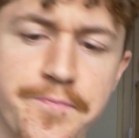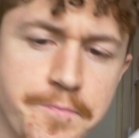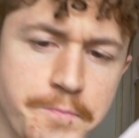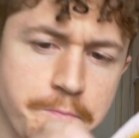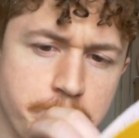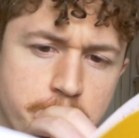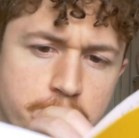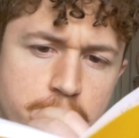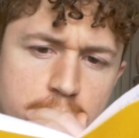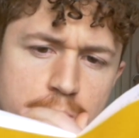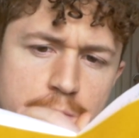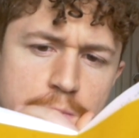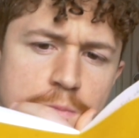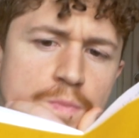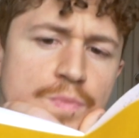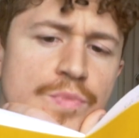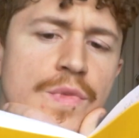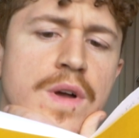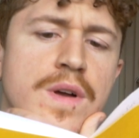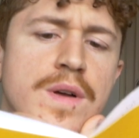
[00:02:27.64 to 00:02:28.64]

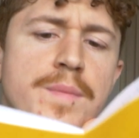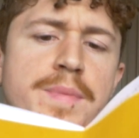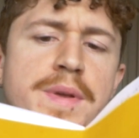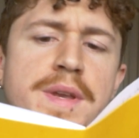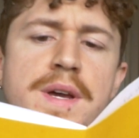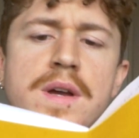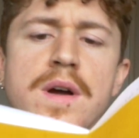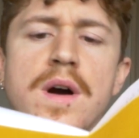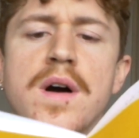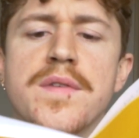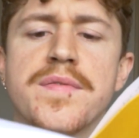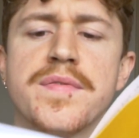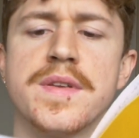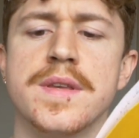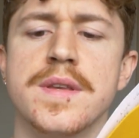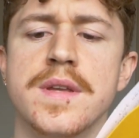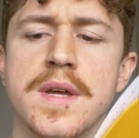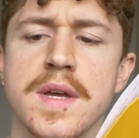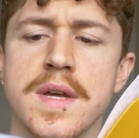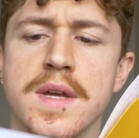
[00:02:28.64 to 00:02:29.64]
A bit of
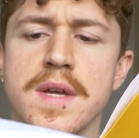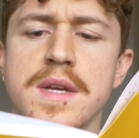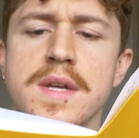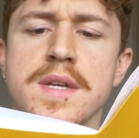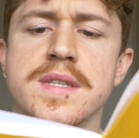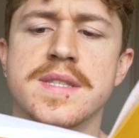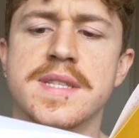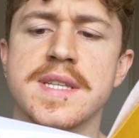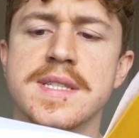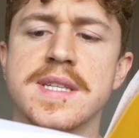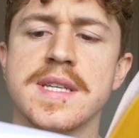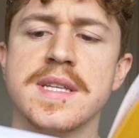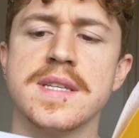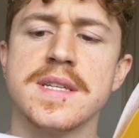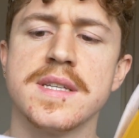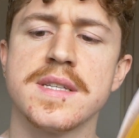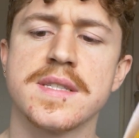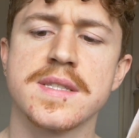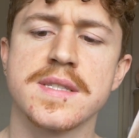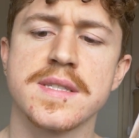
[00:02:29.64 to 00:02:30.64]
coughing,
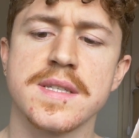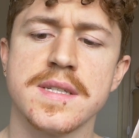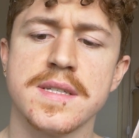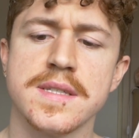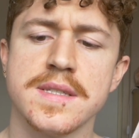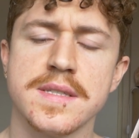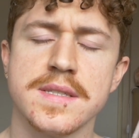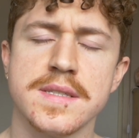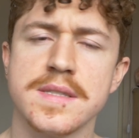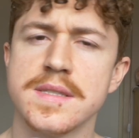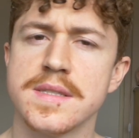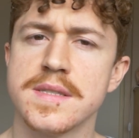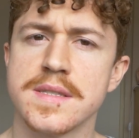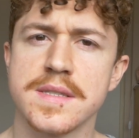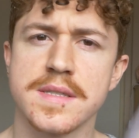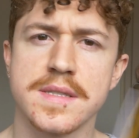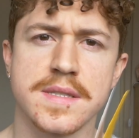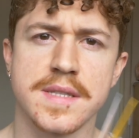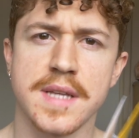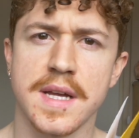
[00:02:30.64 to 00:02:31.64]
dizziness,
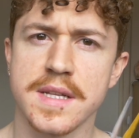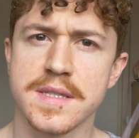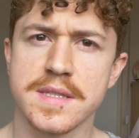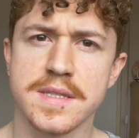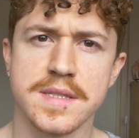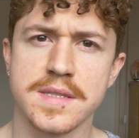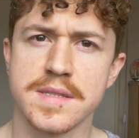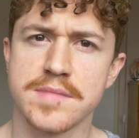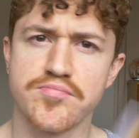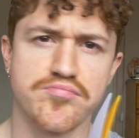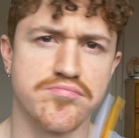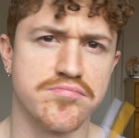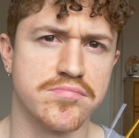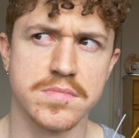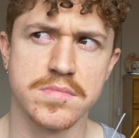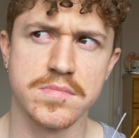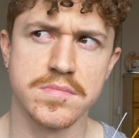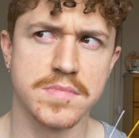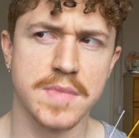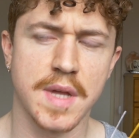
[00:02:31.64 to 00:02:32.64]
that's,
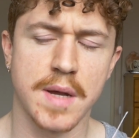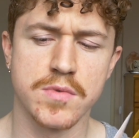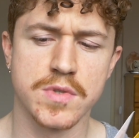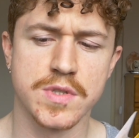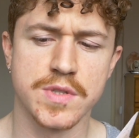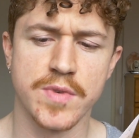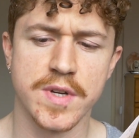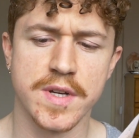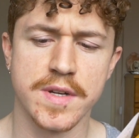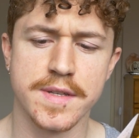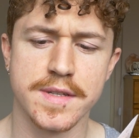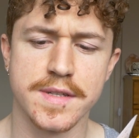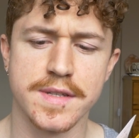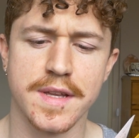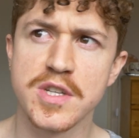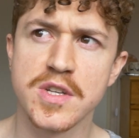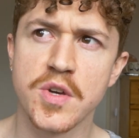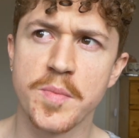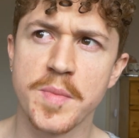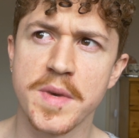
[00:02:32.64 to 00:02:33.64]
that was weird.
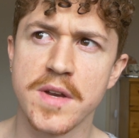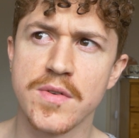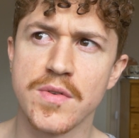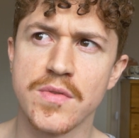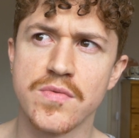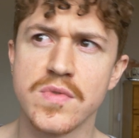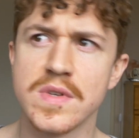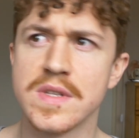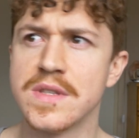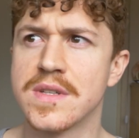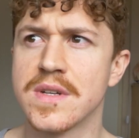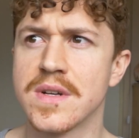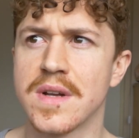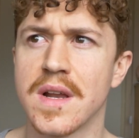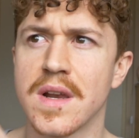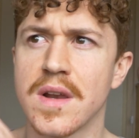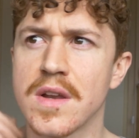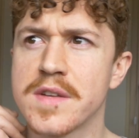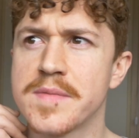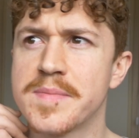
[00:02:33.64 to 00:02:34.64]
Coming out of winter,
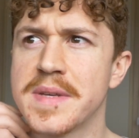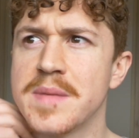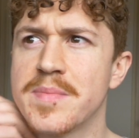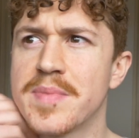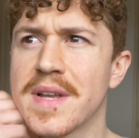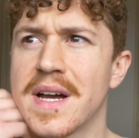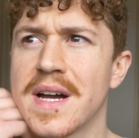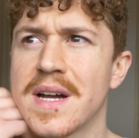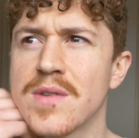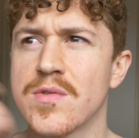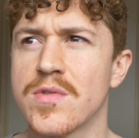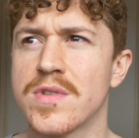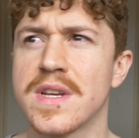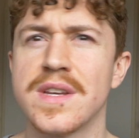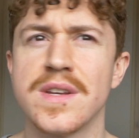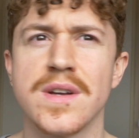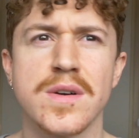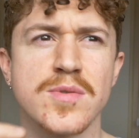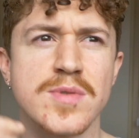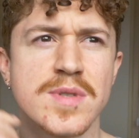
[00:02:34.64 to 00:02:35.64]
a lot of people had runny
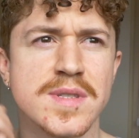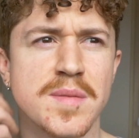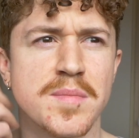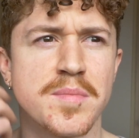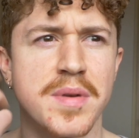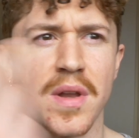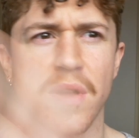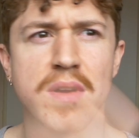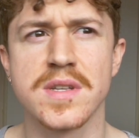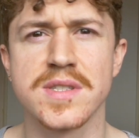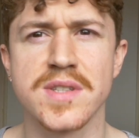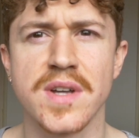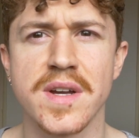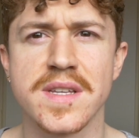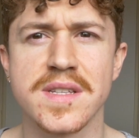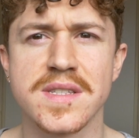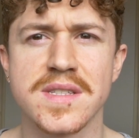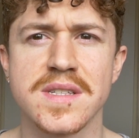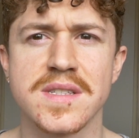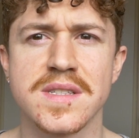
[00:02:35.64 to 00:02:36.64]
noses and blocked
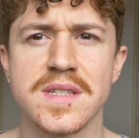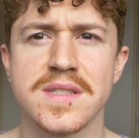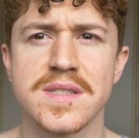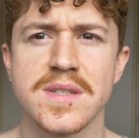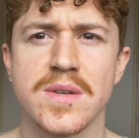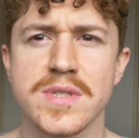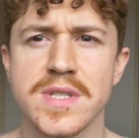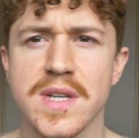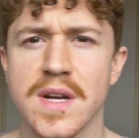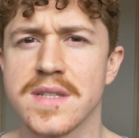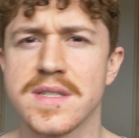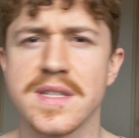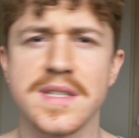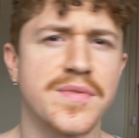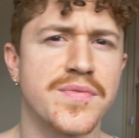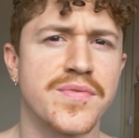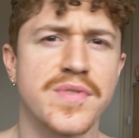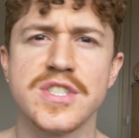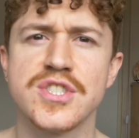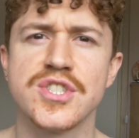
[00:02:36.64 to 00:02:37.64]
sinuses, and so it's hard to
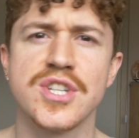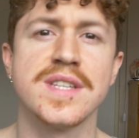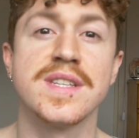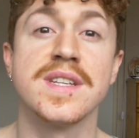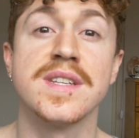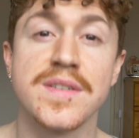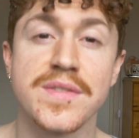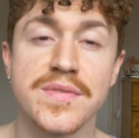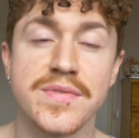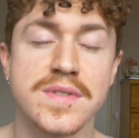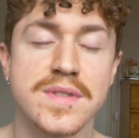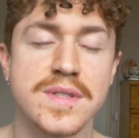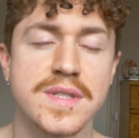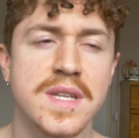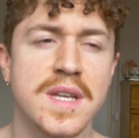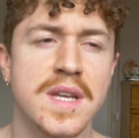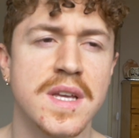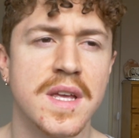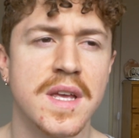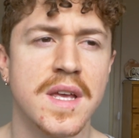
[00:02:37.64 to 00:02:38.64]
differentiate the difference.
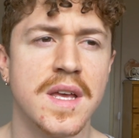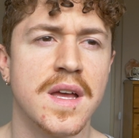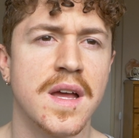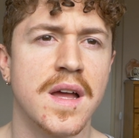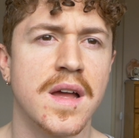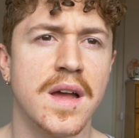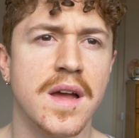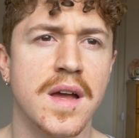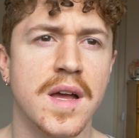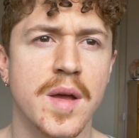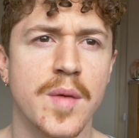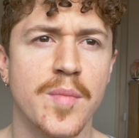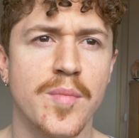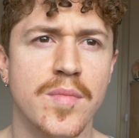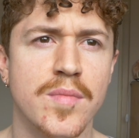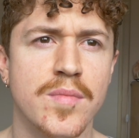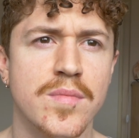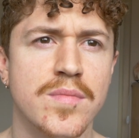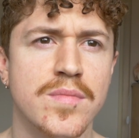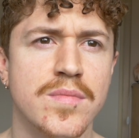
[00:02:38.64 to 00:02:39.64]

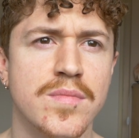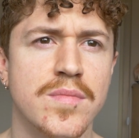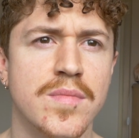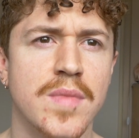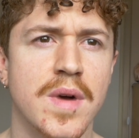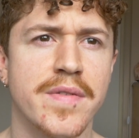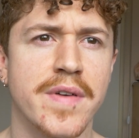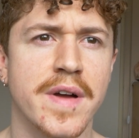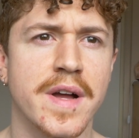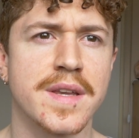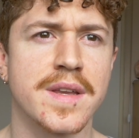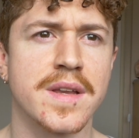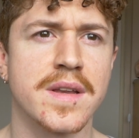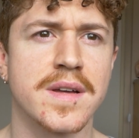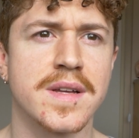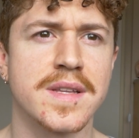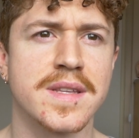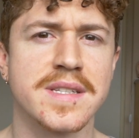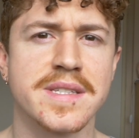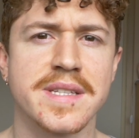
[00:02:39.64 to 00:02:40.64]
Um, I've had a
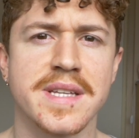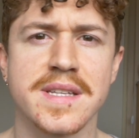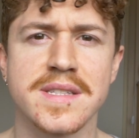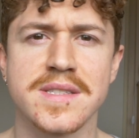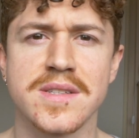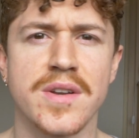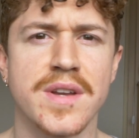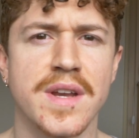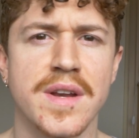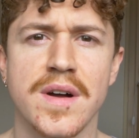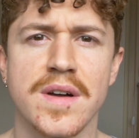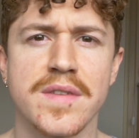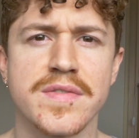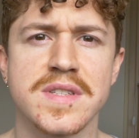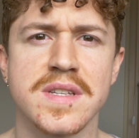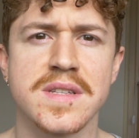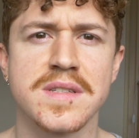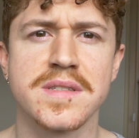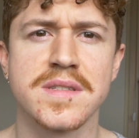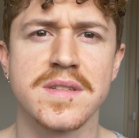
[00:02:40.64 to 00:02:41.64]
lot of these things on and off
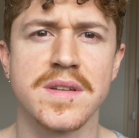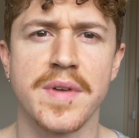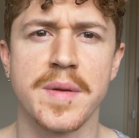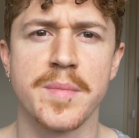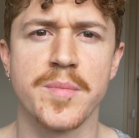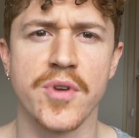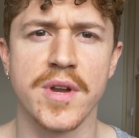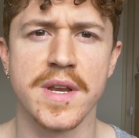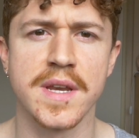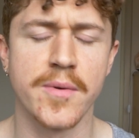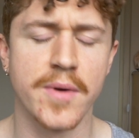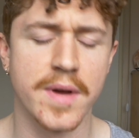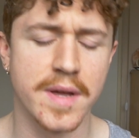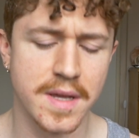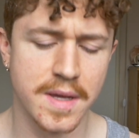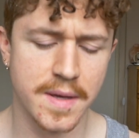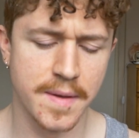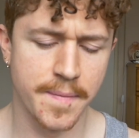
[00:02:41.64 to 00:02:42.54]
since November anyway,